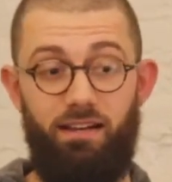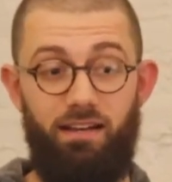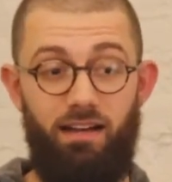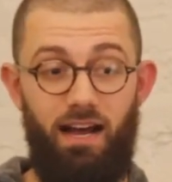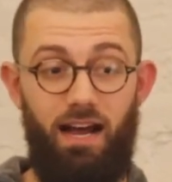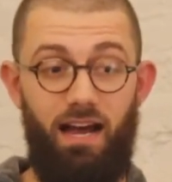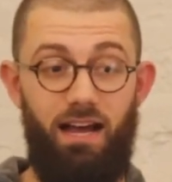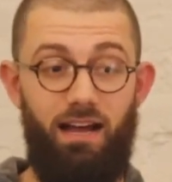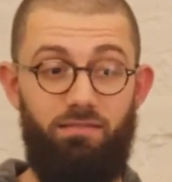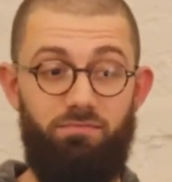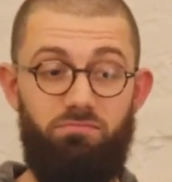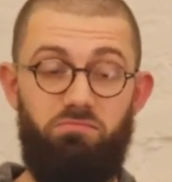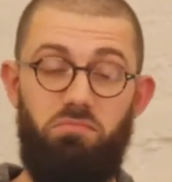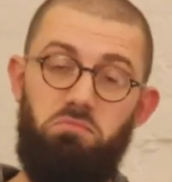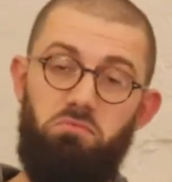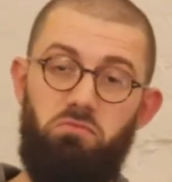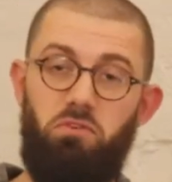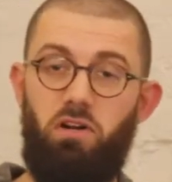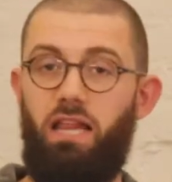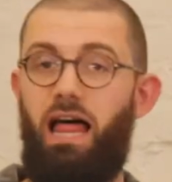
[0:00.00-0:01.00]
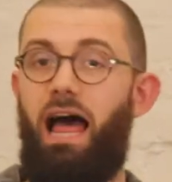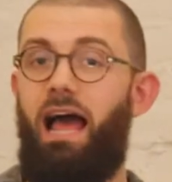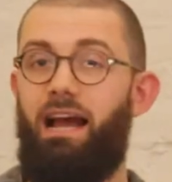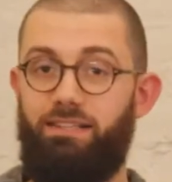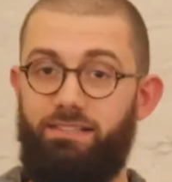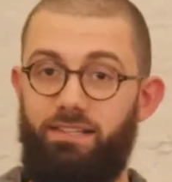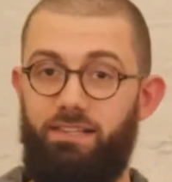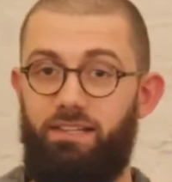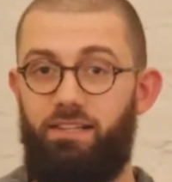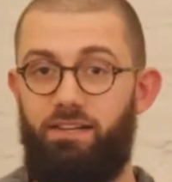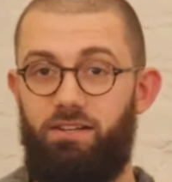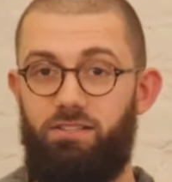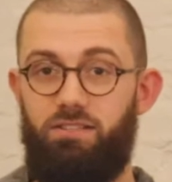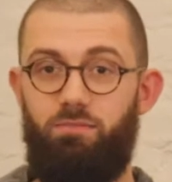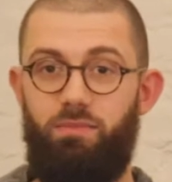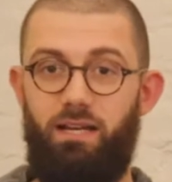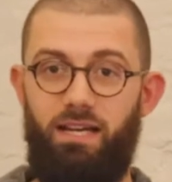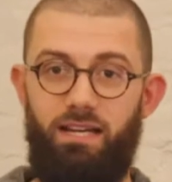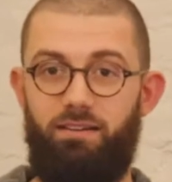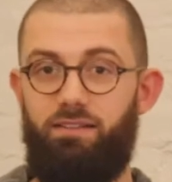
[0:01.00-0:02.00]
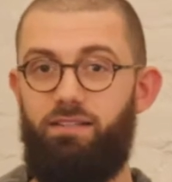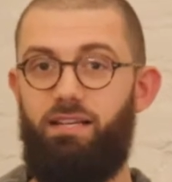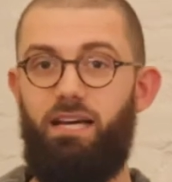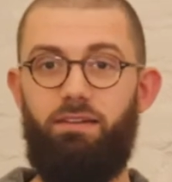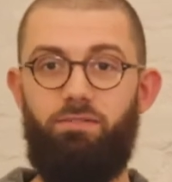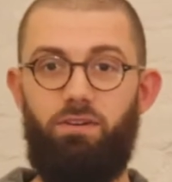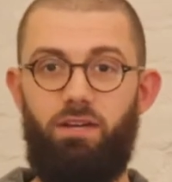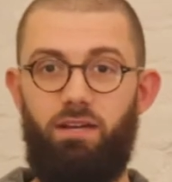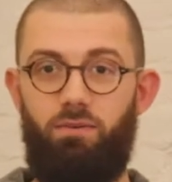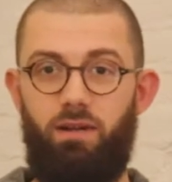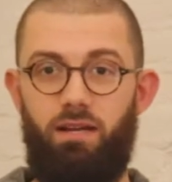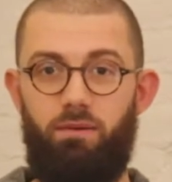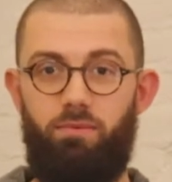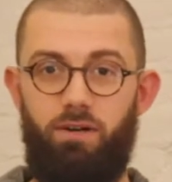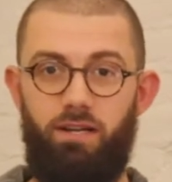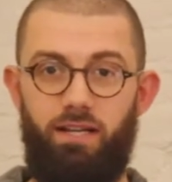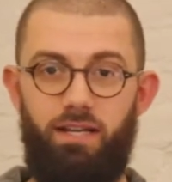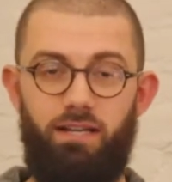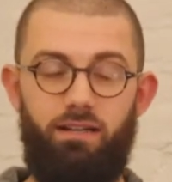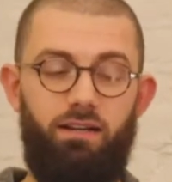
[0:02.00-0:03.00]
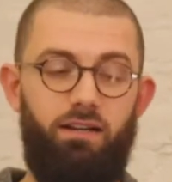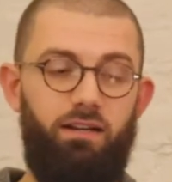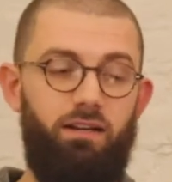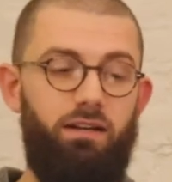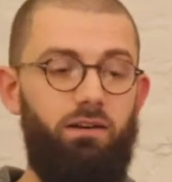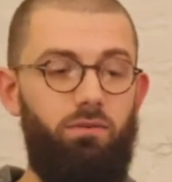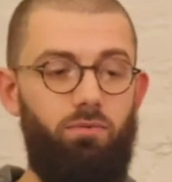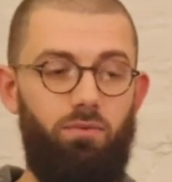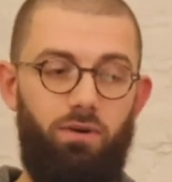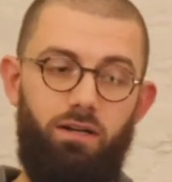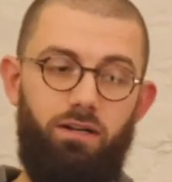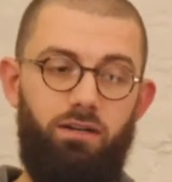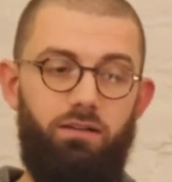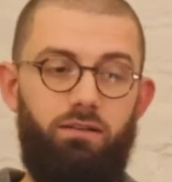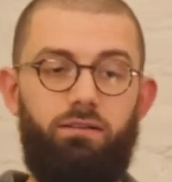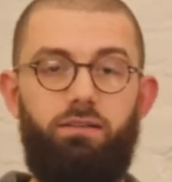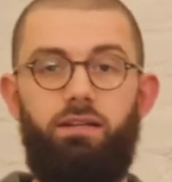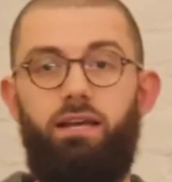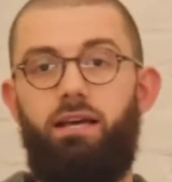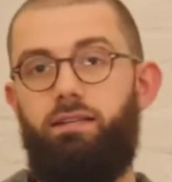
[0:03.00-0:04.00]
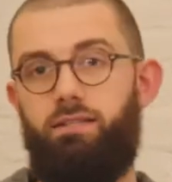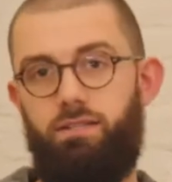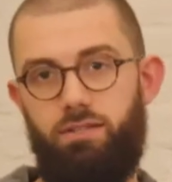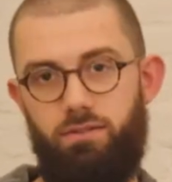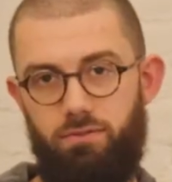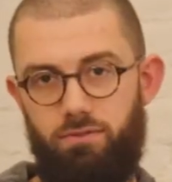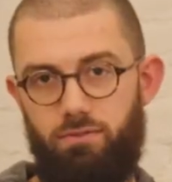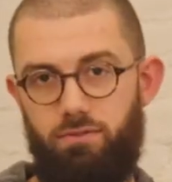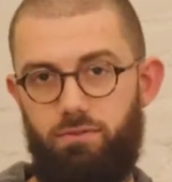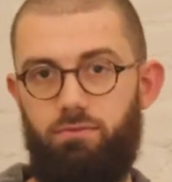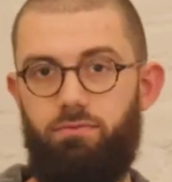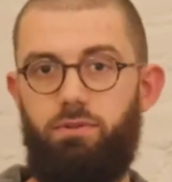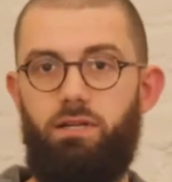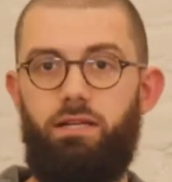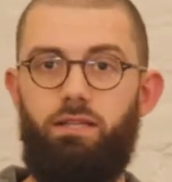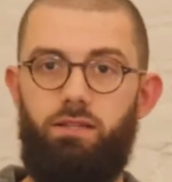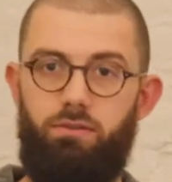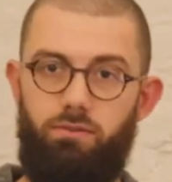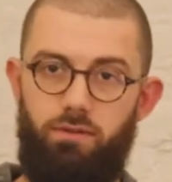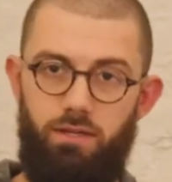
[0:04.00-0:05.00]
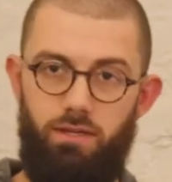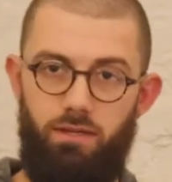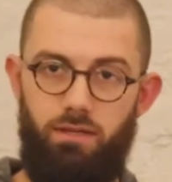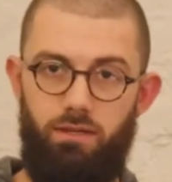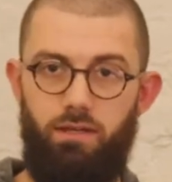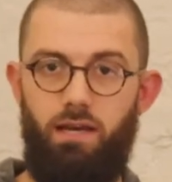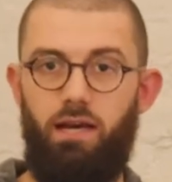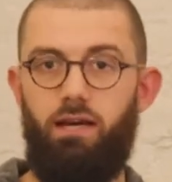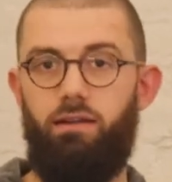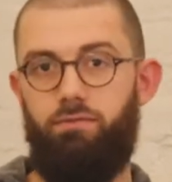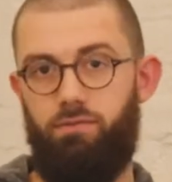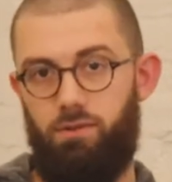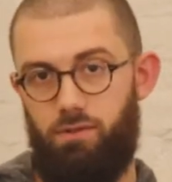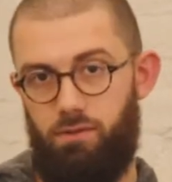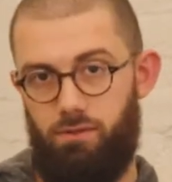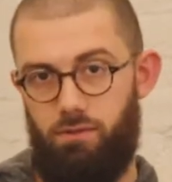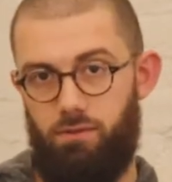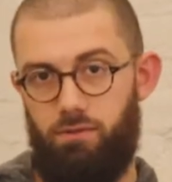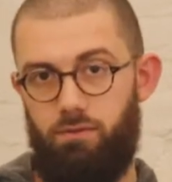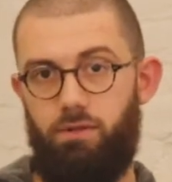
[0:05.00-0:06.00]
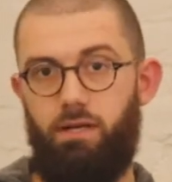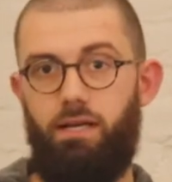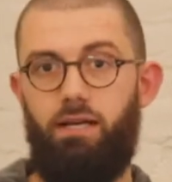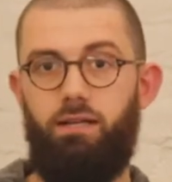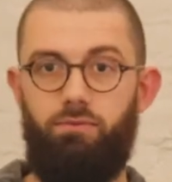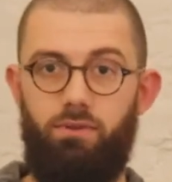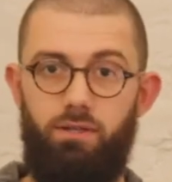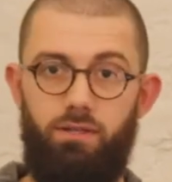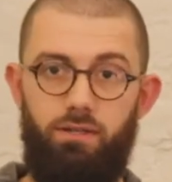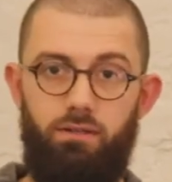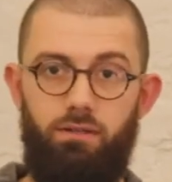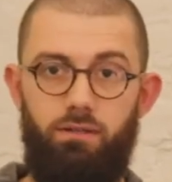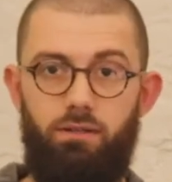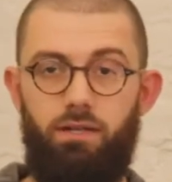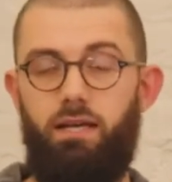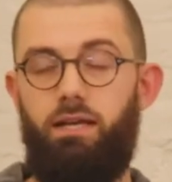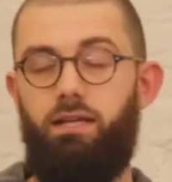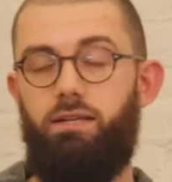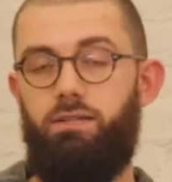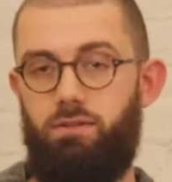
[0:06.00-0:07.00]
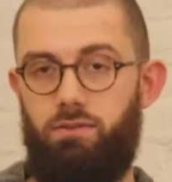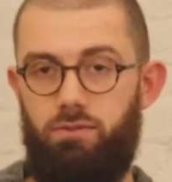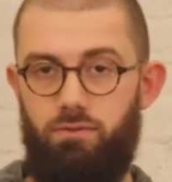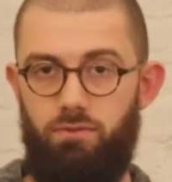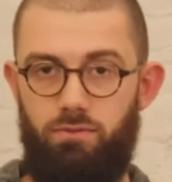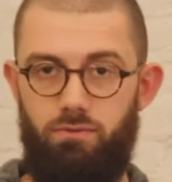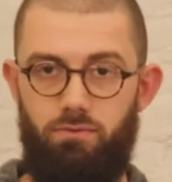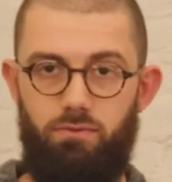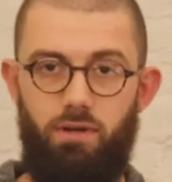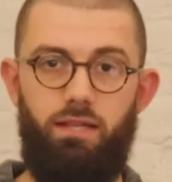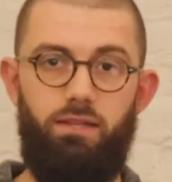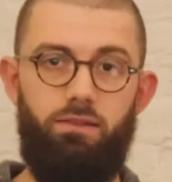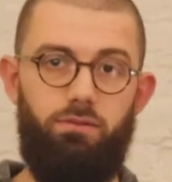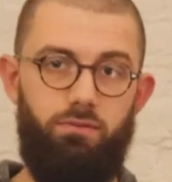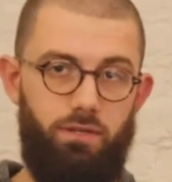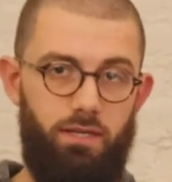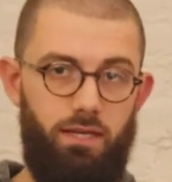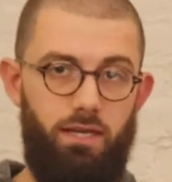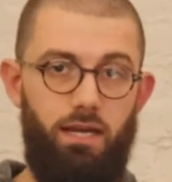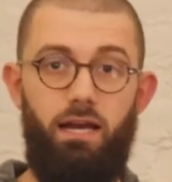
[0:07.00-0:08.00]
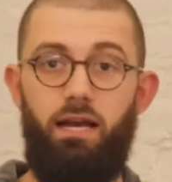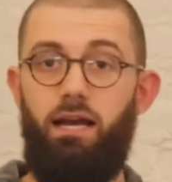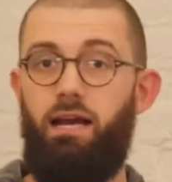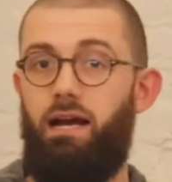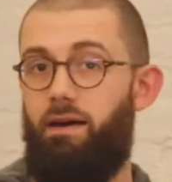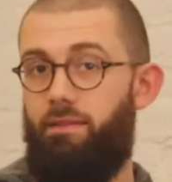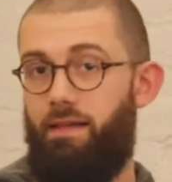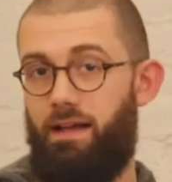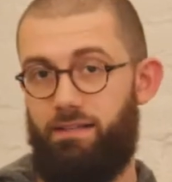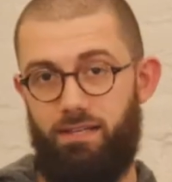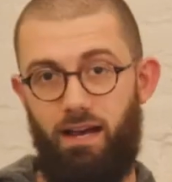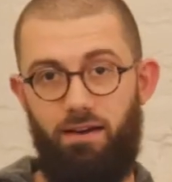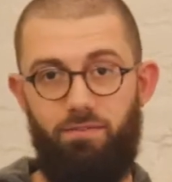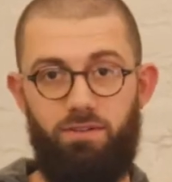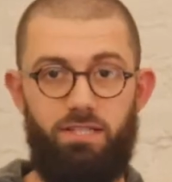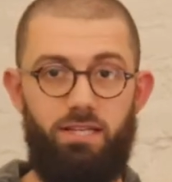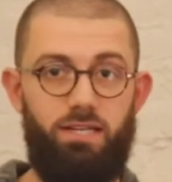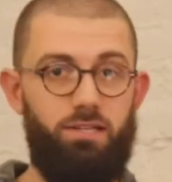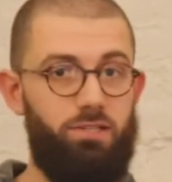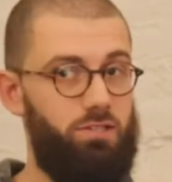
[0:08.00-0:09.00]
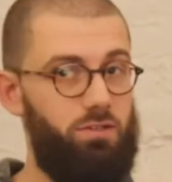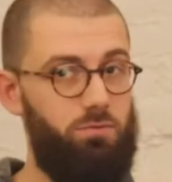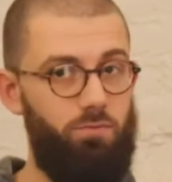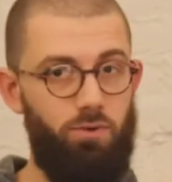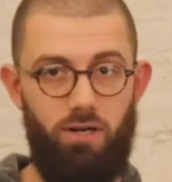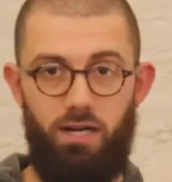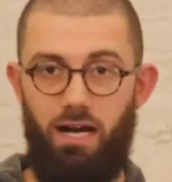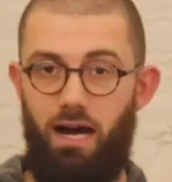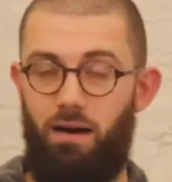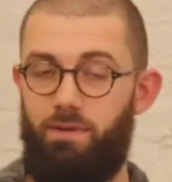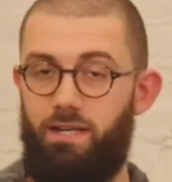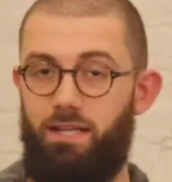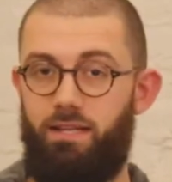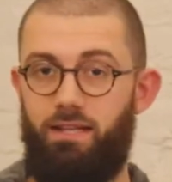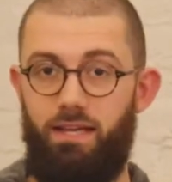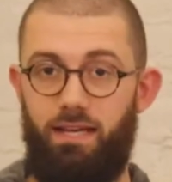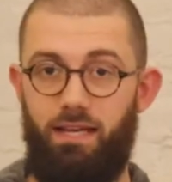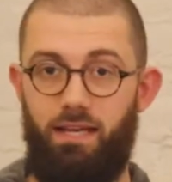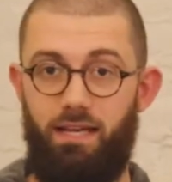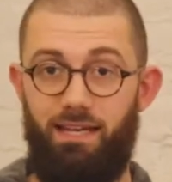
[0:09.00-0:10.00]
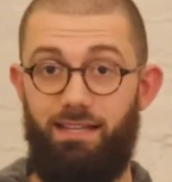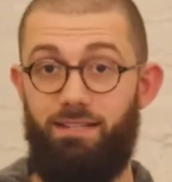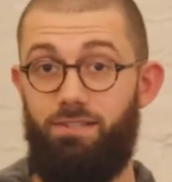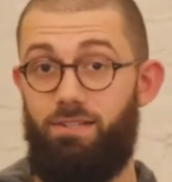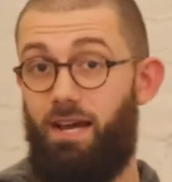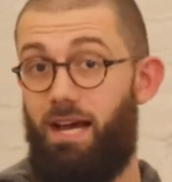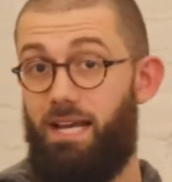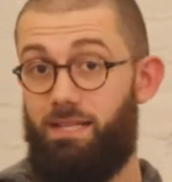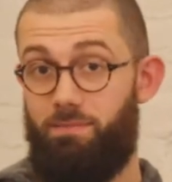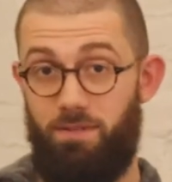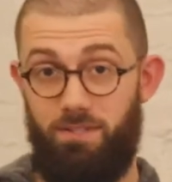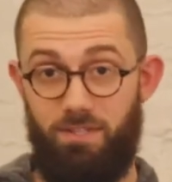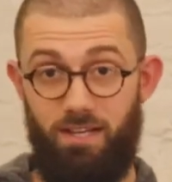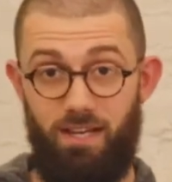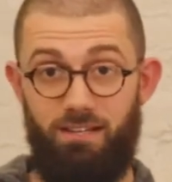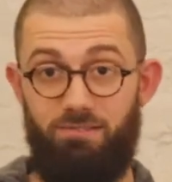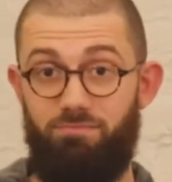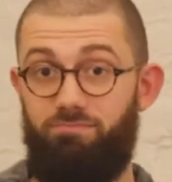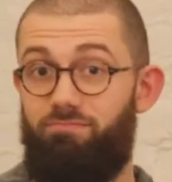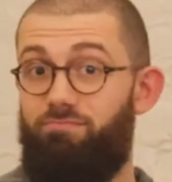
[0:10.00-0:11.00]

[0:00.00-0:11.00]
I'm relaxing those a bit. Kind of a good way to put it. 1 and 2 and 3 and 4 and 1 and 2 and 3. And that's obviously a super common thing in jazz music.